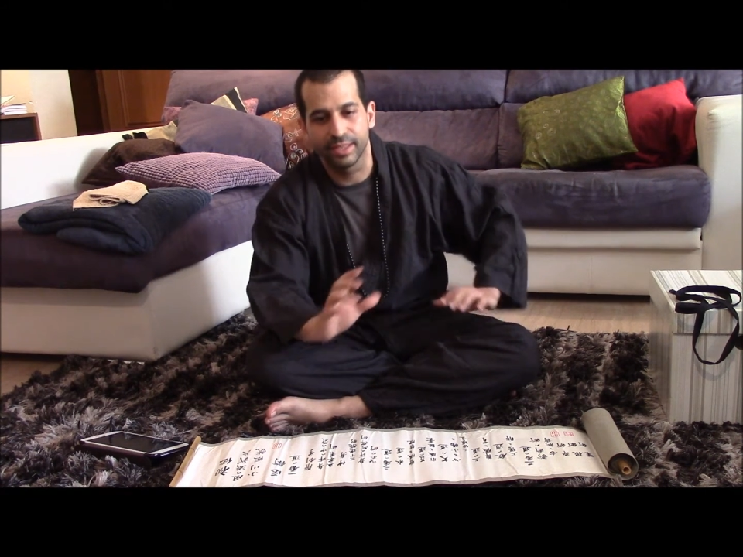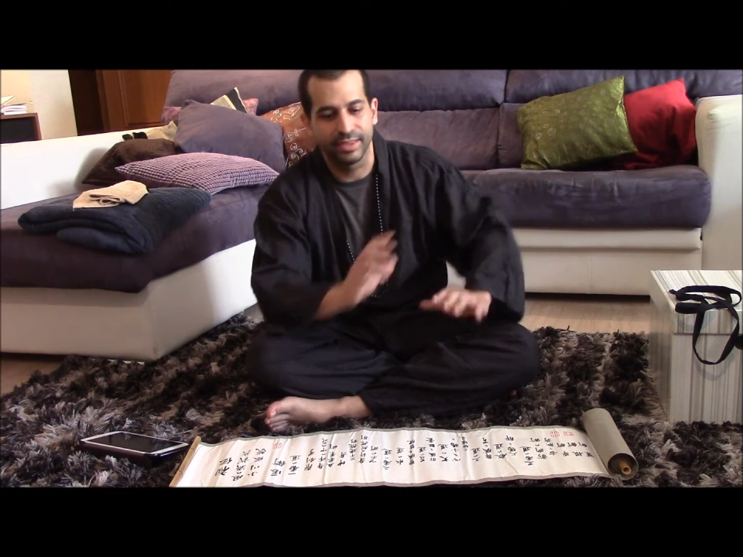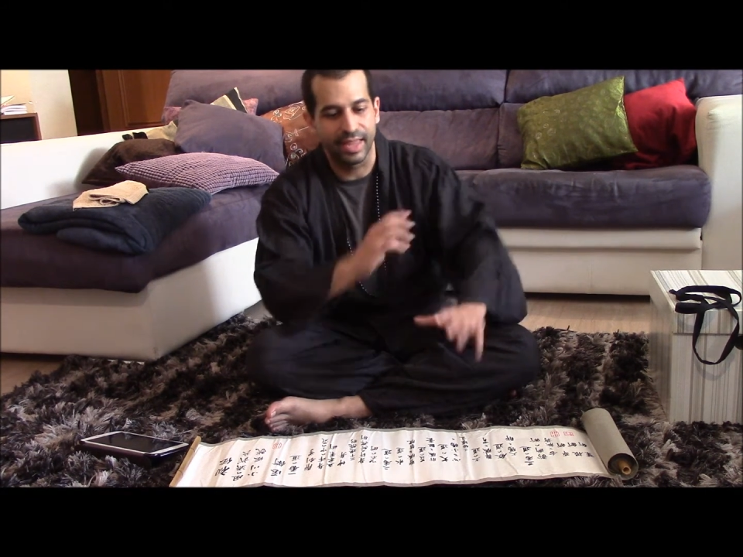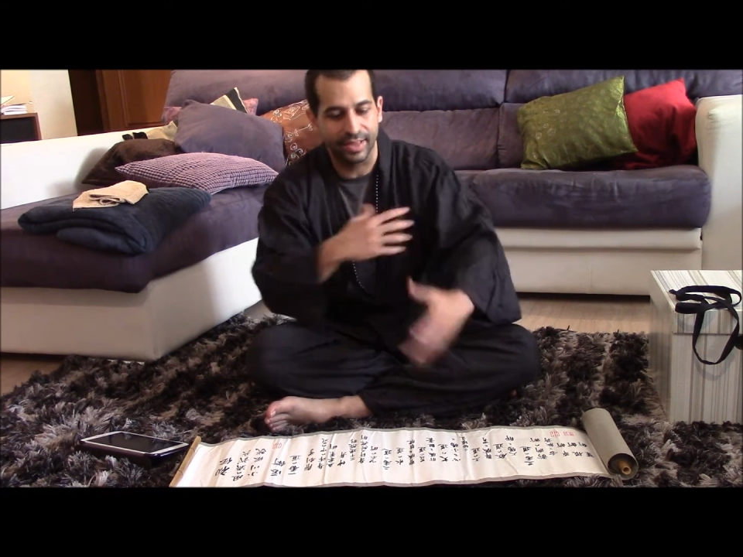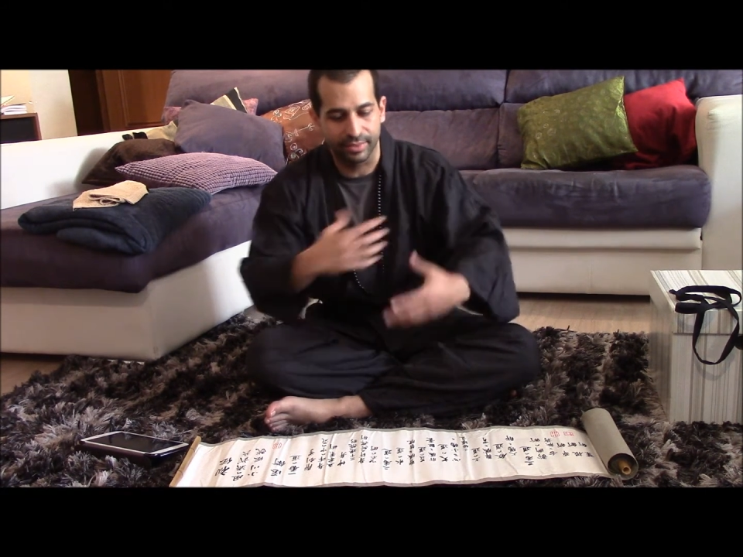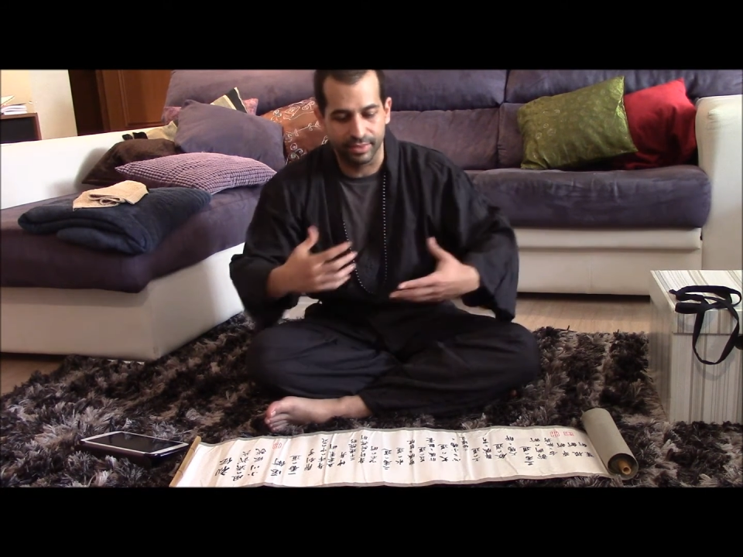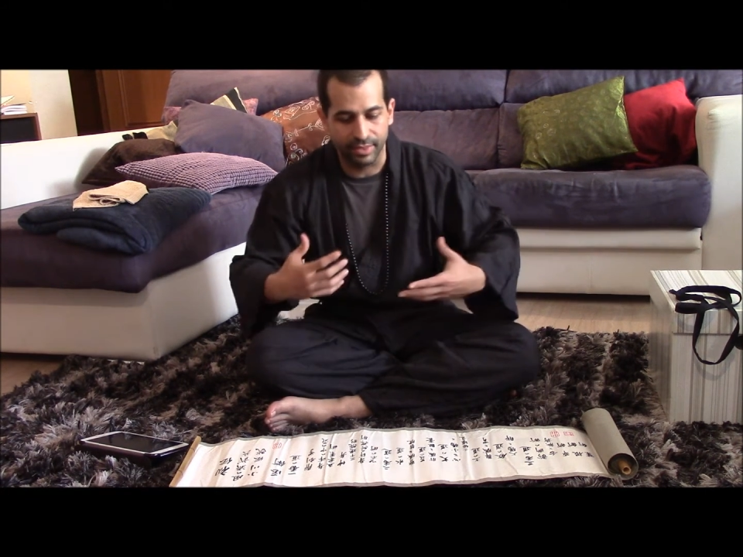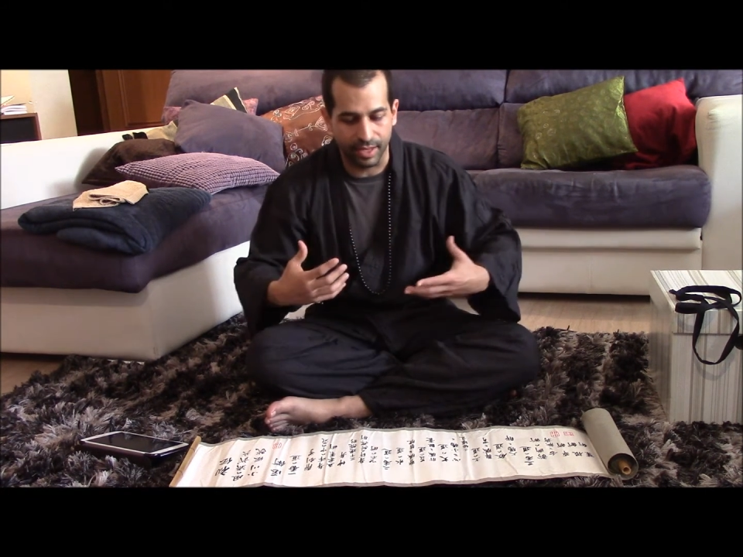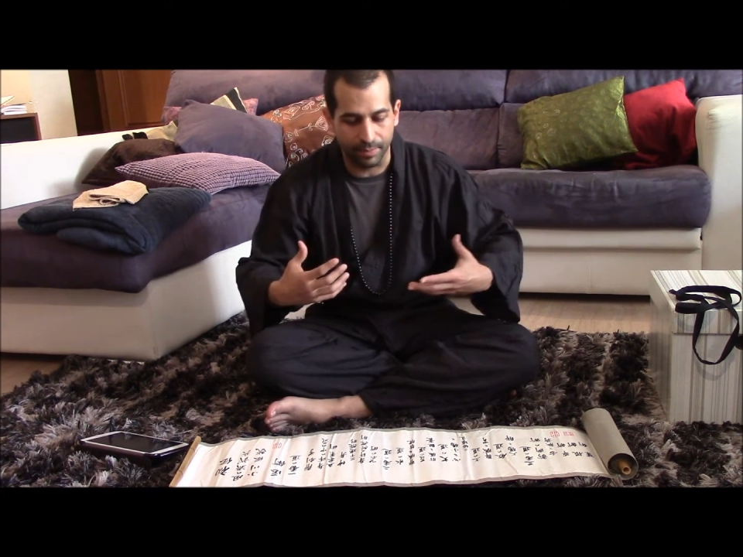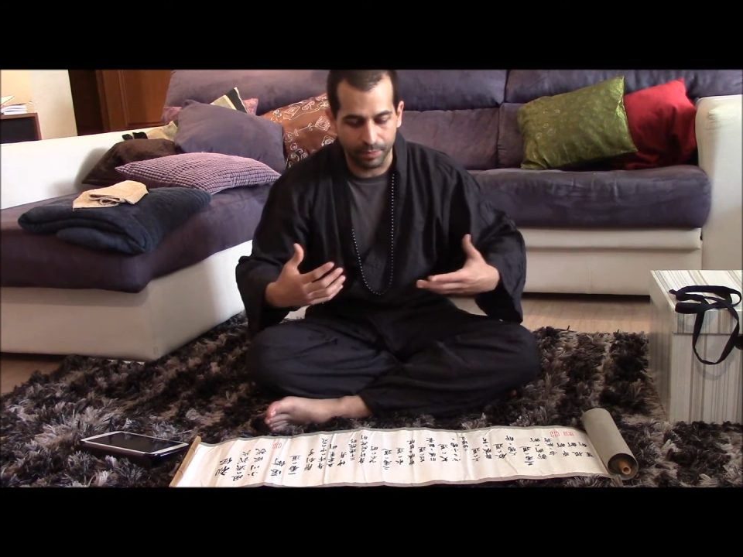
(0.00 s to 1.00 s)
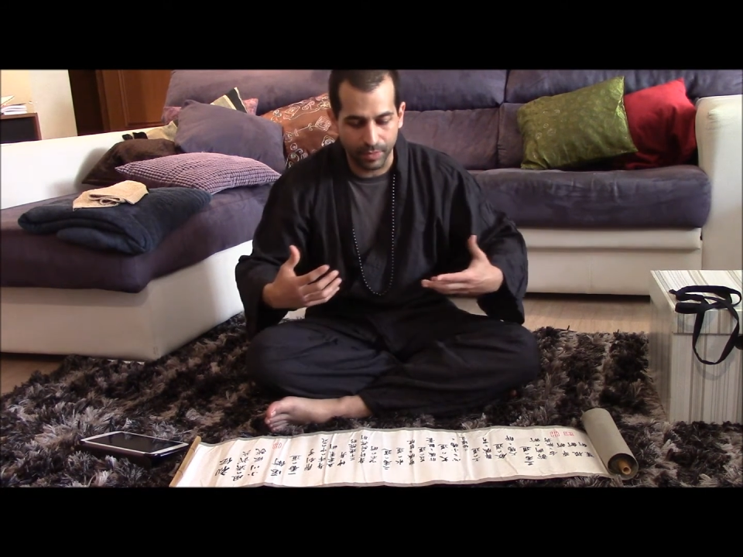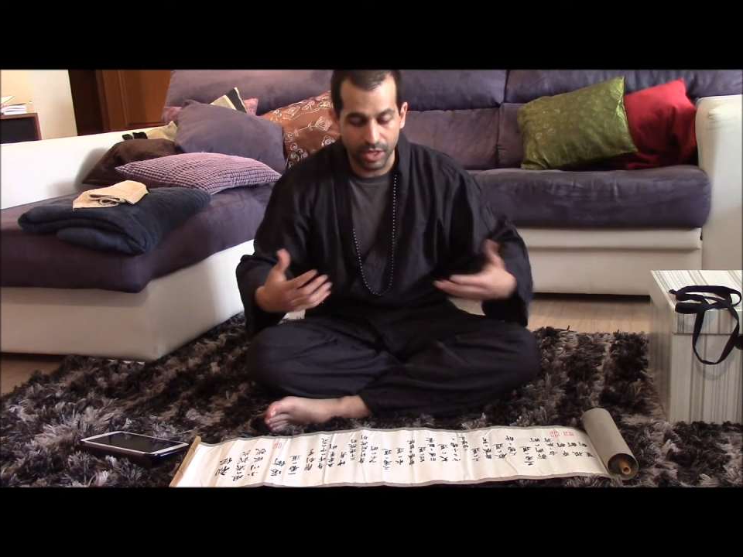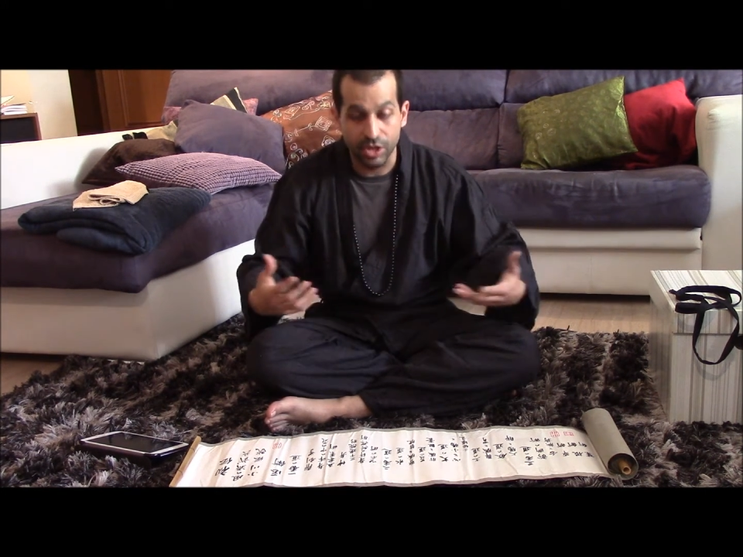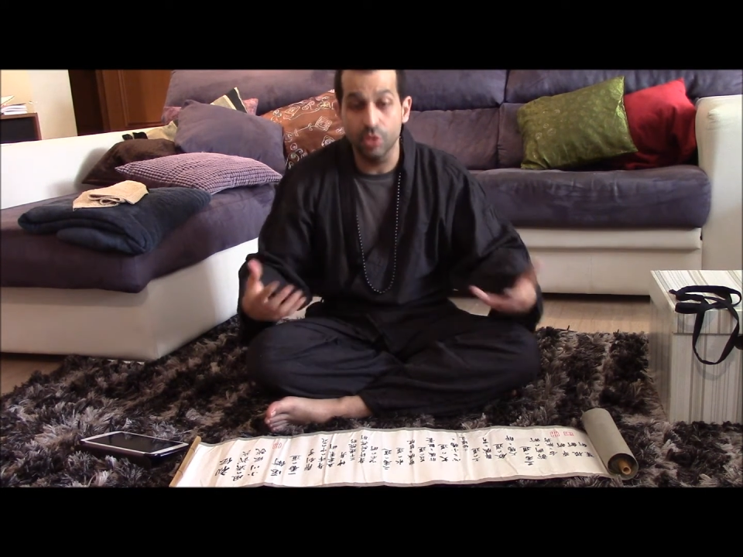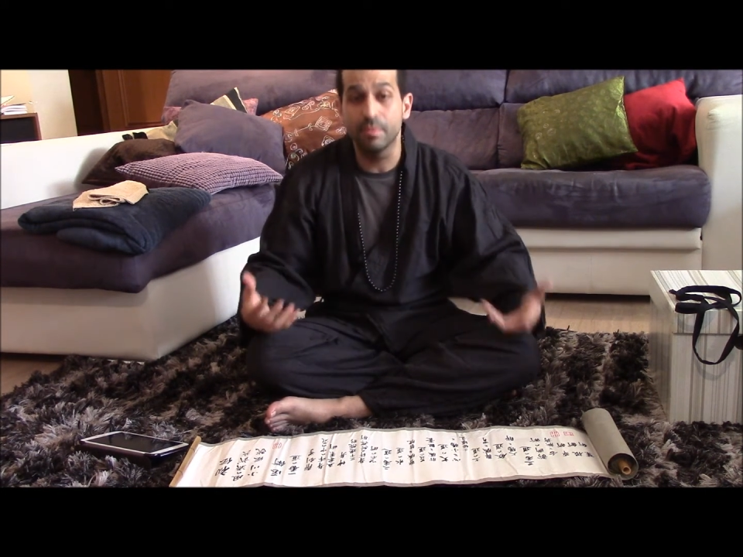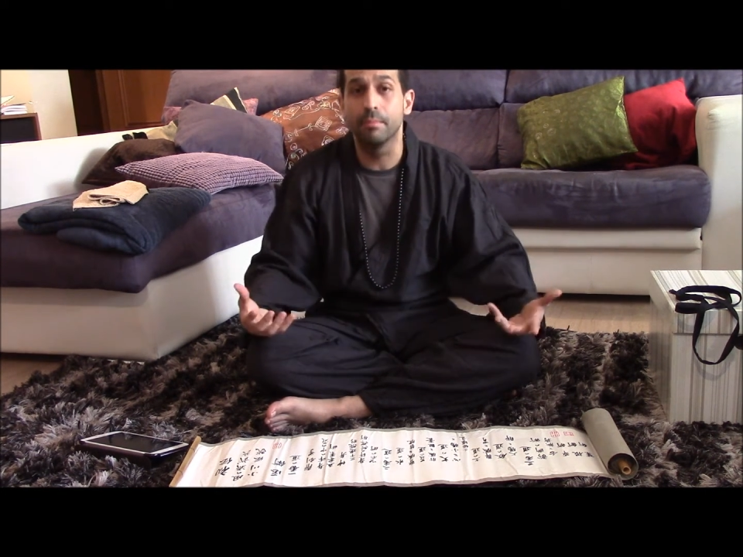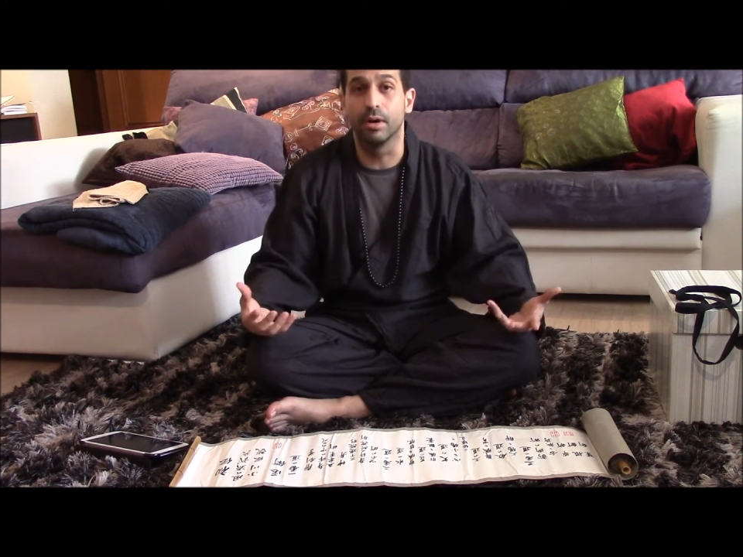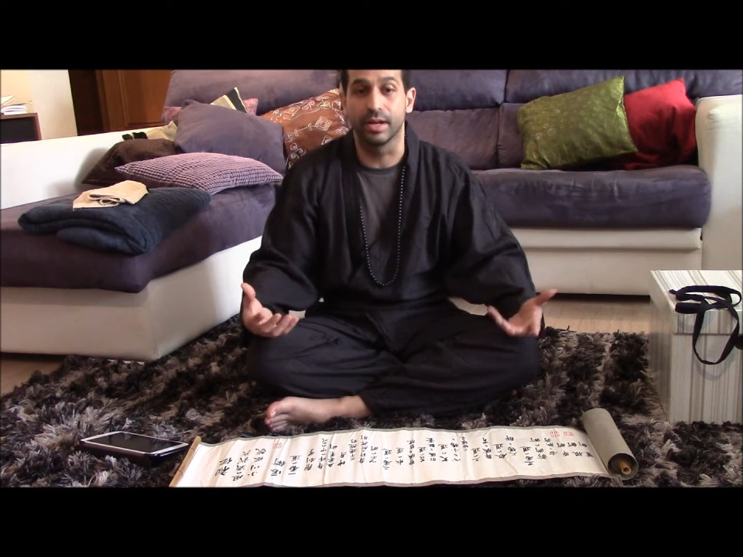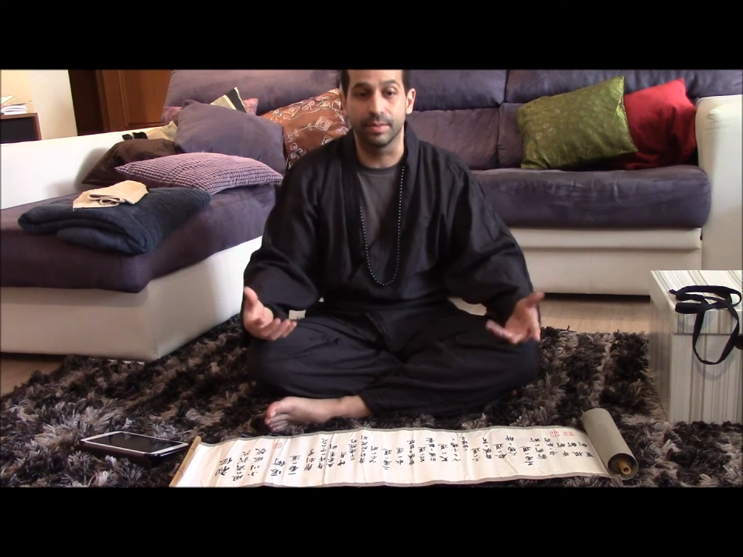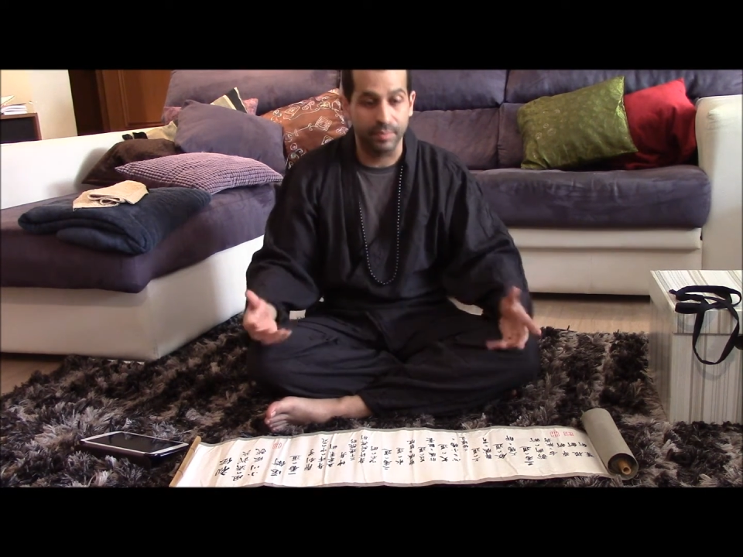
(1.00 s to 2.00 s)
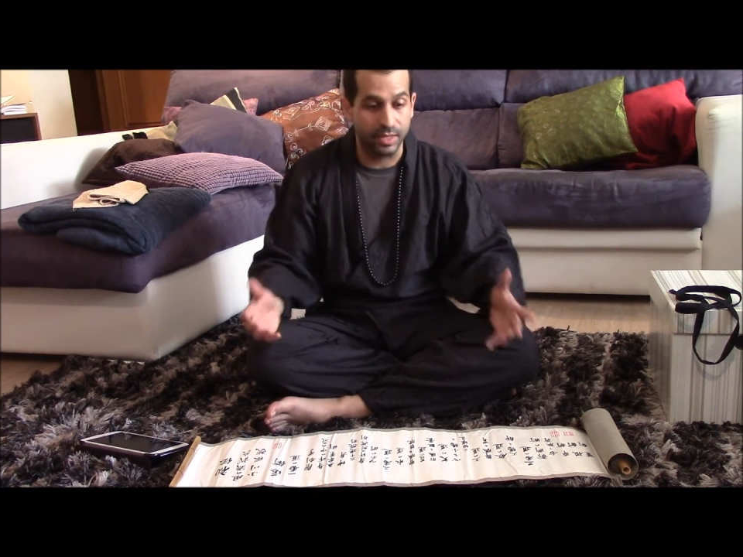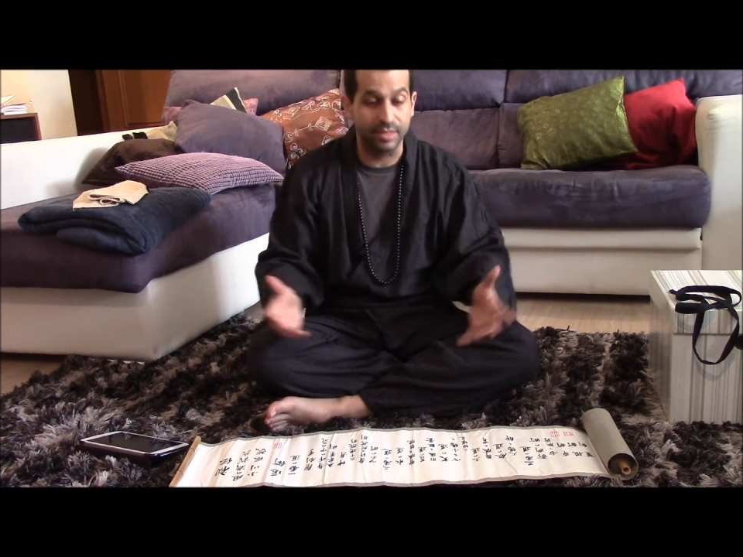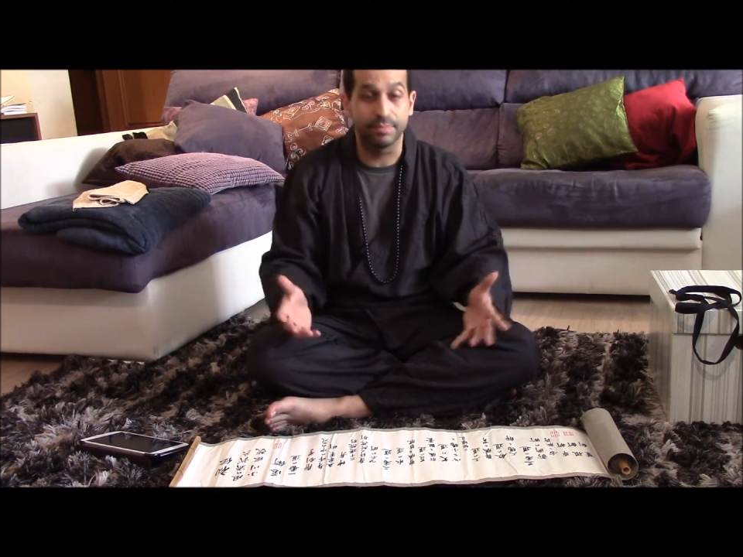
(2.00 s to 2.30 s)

that the human body is